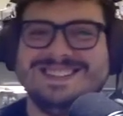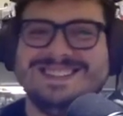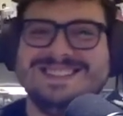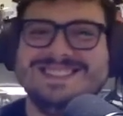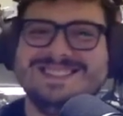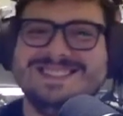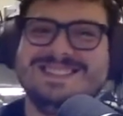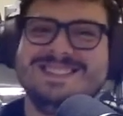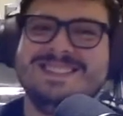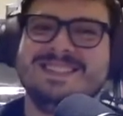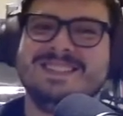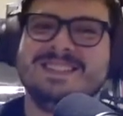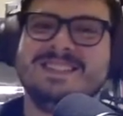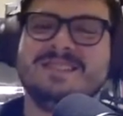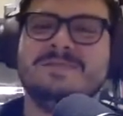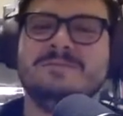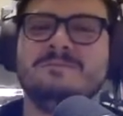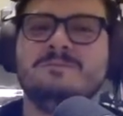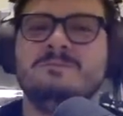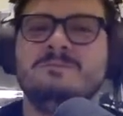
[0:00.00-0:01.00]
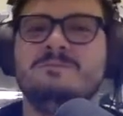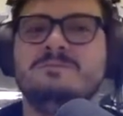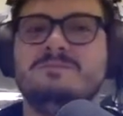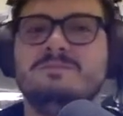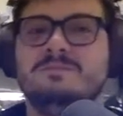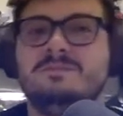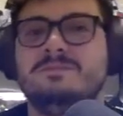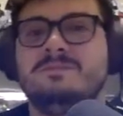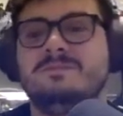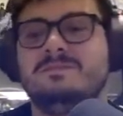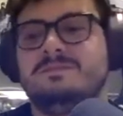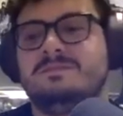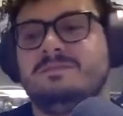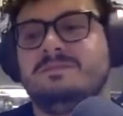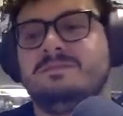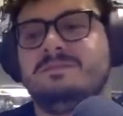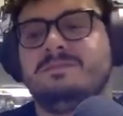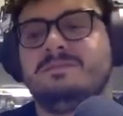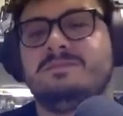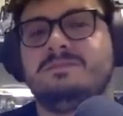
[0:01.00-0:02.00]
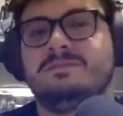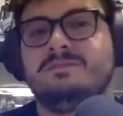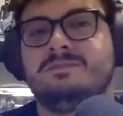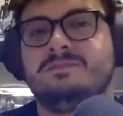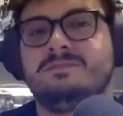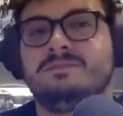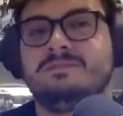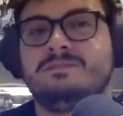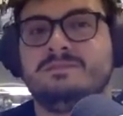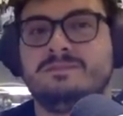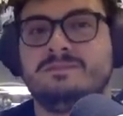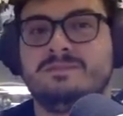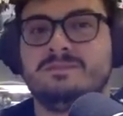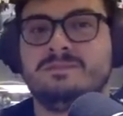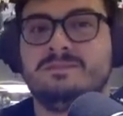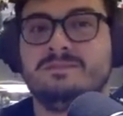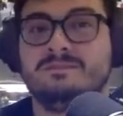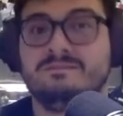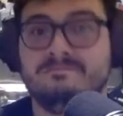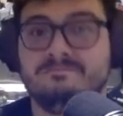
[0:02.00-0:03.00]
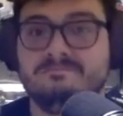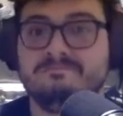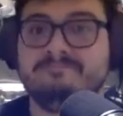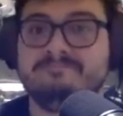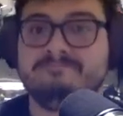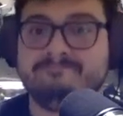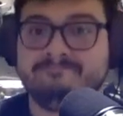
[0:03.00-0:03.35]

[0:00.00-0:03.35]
This person isn't speaking.